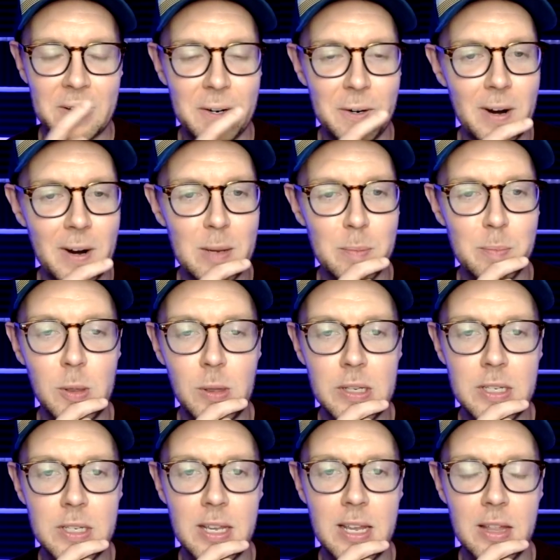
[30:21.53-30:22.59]
All right, pull
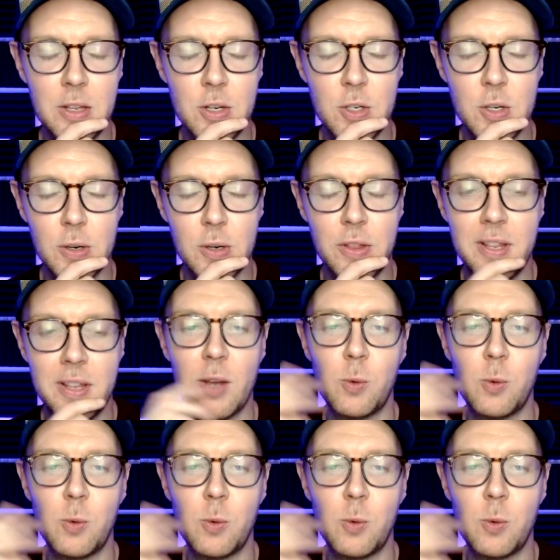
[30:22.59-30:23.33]
it together, Jonathan.